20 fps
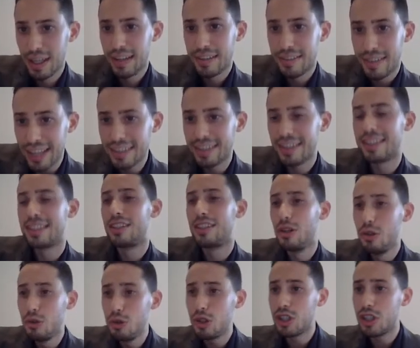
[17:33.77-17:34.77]
then the
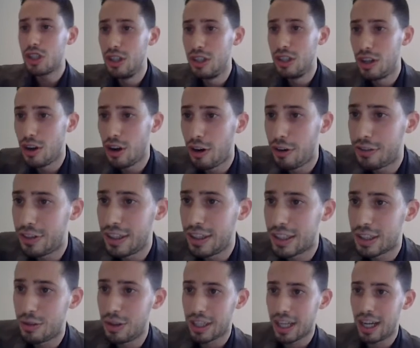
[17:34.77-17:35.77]
solution of
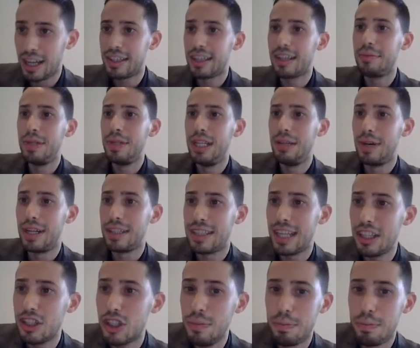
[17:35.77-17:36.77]
this quadratic
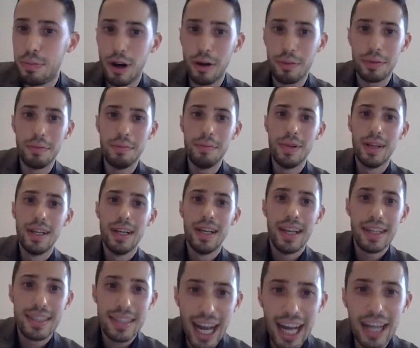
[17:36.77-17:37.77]
minimization problem
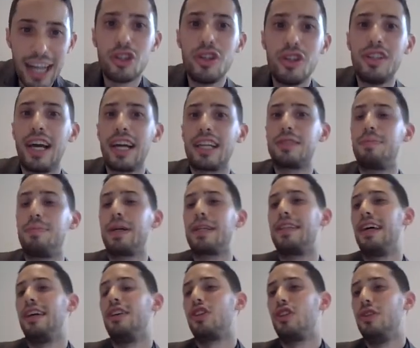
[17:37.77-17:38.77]
is actually the
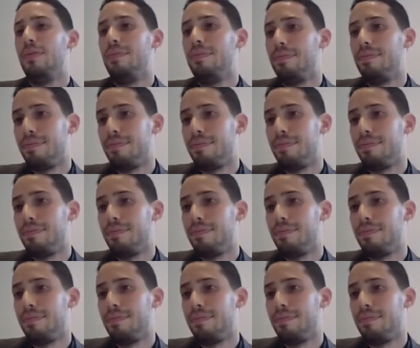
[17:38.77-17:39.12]
expectation.